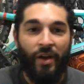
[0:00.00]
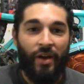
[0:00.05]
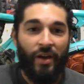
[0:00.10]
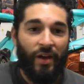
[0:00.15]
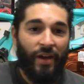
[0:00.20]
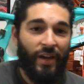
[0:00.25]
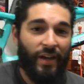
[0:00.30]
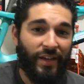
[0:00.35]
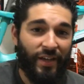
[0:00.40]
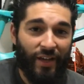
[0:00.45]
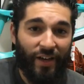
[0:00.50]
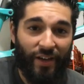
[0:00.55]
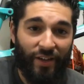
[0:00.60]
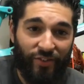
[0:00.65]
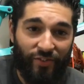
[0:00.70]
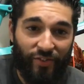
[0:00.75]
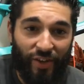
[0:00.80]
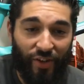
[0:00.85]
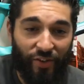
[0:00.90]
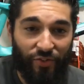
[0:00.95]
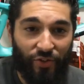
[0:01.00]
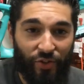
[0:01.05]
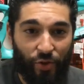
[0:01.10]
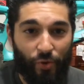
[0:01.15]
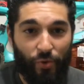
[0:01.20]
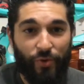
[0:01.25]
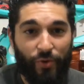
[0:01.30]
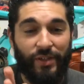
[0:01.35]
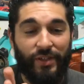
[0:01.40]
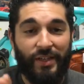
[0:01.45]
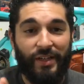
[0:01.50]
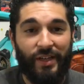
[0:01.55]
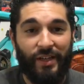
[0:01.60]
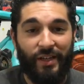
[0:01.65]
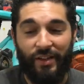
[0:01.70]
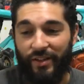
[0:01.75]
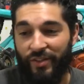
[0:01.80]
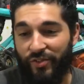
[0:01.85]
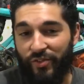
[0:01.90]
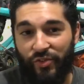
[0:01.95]
Hey guys, how's it going
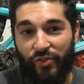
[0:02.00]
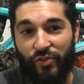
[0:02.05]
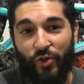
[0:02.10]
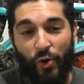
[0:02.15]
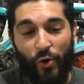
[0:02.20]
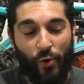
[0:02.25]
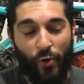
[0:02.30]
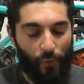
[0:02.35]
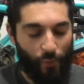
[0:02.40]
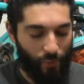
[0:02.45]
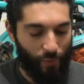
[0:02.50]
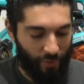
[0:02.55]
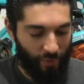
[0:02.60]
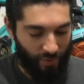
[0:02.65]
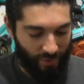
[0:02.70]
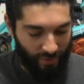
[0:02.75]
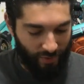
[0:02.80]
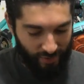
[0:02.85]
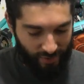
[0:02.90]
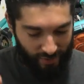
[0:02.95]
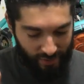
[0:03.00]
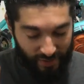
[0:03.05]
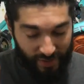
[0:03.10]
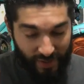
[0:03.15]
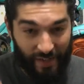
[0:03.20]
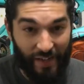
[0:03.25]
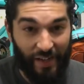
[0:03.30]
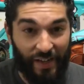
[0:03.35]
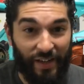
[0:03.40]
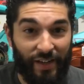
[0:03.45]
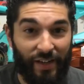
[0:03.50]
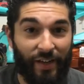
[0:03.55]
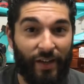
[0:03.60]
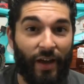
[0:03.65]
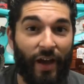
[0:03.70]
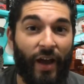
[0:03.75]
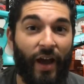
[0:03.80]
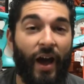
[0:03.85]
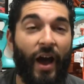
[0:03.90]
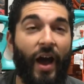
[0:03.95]
today? So, today,
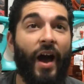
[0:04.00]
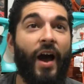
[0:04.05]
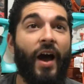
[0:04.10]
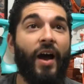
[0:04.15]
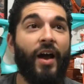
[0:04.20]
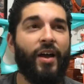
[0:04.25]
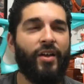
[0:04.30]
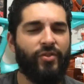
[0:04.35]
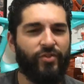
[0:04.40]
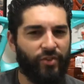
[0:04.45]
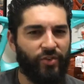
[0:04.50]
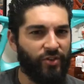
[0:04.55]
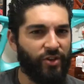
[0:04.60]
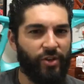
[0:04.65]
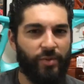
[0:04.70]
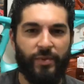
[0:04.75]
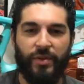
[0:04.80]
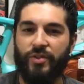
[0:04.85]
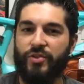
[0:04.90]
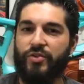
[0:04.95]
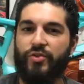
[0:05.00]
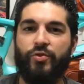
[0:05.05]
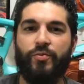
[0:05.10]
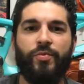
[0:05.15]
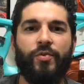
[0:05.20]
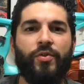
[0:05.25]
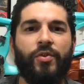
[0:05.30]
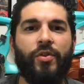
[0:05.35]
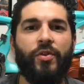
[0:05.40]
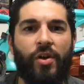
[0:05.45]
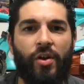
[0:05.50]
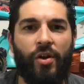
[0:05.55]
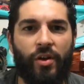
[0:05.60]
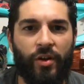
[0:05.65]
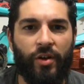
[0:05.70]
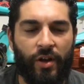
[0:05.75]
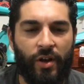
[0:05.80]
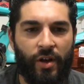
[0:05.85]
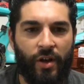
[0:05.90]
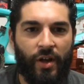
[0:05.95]
this isn't going to be a super
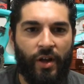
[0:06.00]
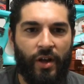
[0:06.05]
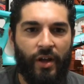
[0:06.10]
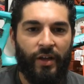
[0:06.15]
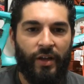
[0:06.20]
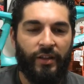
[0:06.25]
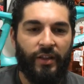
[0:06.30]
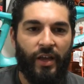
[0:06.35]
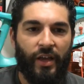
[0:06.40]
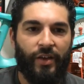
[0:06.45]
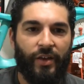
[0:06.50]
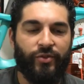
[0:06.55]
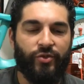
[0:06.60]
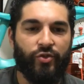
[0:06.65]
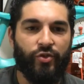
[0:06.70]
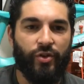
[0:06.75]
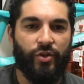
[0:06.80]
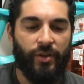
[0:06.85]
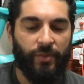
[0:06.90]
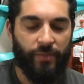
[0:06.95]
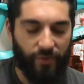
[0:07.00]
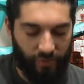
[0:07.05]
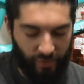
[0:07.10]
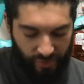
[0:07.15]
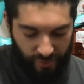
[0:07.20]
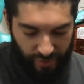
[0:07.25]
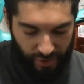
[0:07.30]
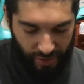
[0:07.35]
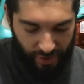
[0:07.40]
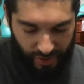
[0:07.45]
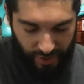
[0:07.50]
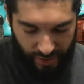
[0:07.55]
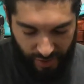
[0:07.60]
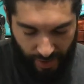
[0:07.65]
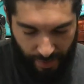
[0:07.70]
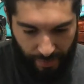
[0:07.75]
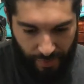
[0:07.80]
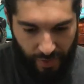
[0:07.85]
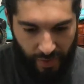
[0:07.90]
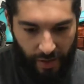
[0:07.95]
long live stream. This is just
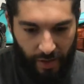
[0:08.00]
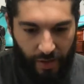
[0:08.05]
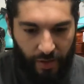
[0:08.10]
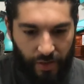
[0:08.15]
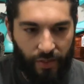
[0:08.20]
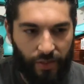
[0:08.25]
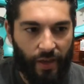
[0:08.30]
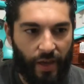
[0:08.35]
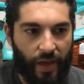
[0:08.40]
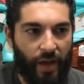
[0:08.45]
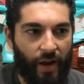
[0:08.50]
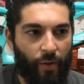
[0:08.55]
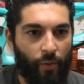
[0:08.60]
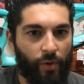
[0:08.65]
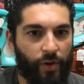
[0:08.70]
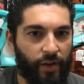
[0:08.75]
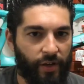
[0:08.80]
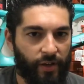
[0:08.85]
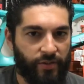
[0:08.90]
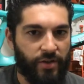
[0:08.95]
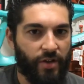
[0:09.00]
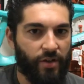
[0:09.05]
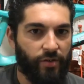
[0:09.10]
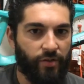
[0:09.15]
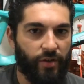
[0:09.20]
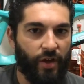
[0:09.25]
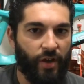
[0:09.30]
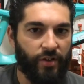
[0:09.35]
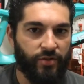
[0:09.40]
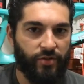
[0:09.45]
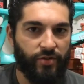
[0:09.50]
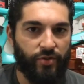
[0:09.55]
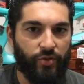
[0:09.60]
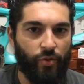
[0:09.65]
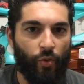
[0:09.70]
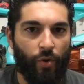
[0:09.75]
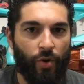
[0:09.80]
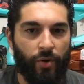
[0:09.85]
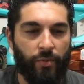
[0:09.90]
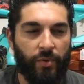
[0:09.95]
something that I wanted to tell you guys a
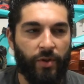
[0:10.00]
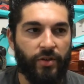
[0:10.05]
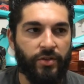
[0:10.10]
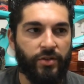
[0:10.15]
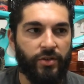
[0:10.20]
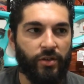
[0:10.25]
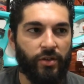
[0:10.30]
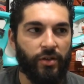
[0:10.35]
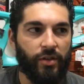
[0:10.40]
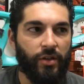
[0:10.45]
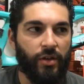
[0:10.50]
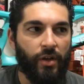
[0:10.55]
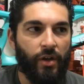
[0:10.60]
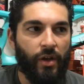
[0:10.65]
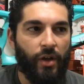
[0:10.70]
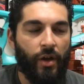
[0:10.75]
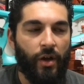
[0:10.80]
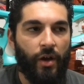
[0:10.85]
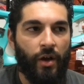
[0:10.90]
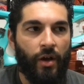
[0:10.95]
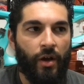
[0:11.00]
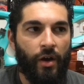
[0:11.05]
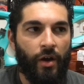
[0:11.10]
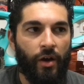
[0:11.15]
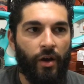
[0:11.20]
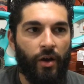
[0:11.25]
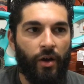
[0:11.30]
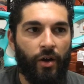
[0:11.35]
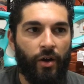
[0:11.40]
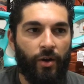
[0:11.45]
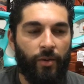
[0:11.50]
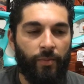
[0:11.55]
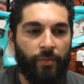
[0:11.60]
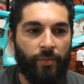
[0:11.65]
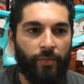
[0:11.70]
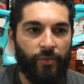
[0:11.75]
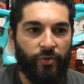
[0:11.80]
story, basically. A